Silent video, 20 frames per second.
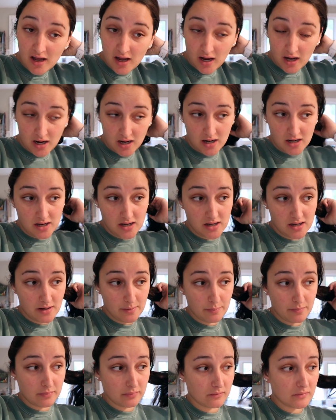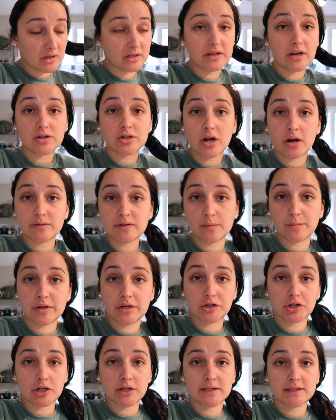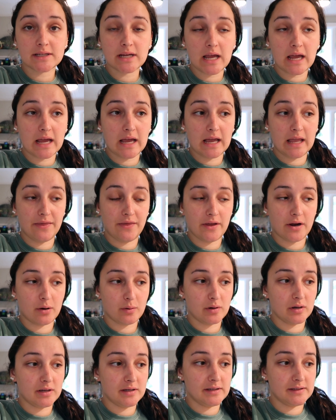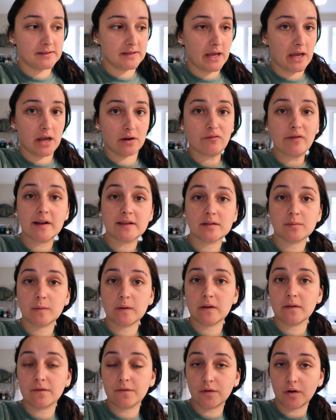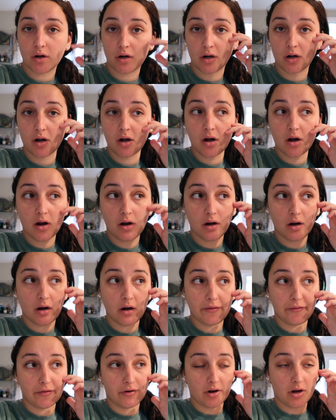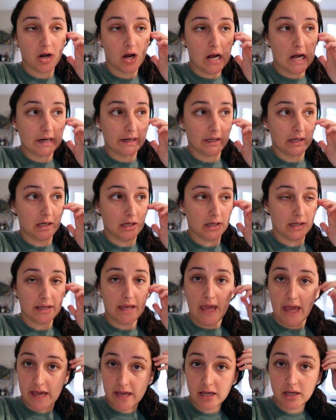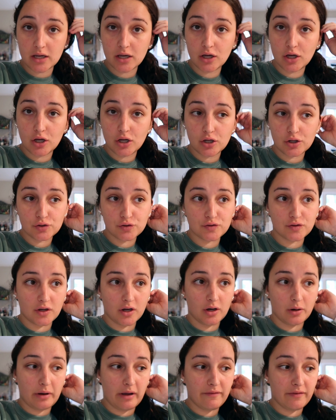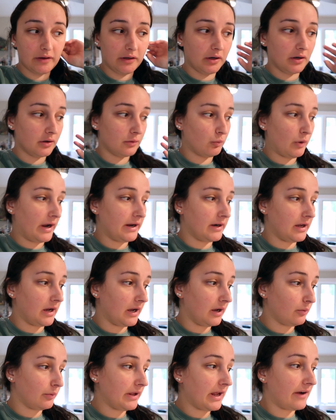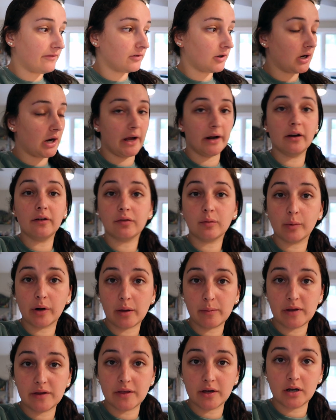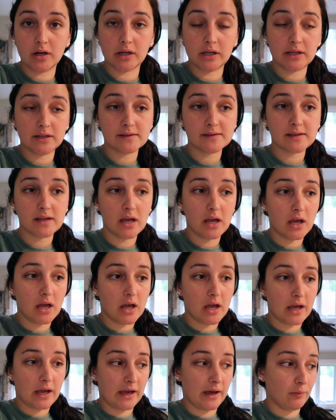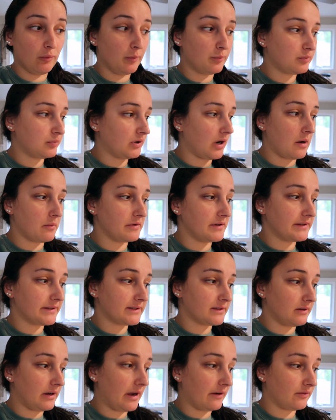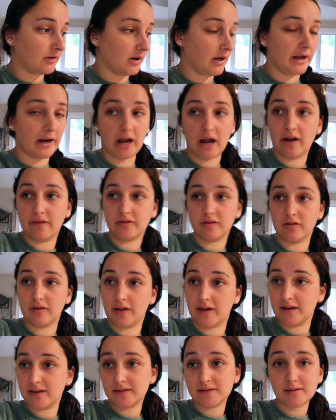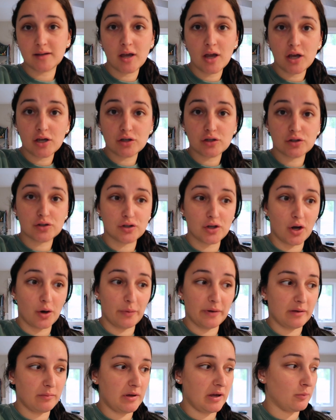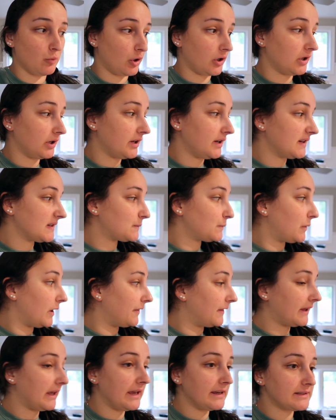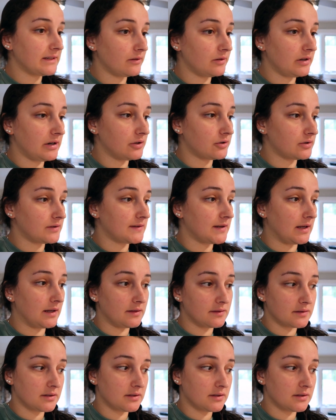Um, yesterday I was on Pinterest and there was a recipe for a ricotta cake. So I figured why not? We have ricotta from when I made the cookies and we'll probably still have ricotta after this. So we can make more cookies, but the cake sounded interesting.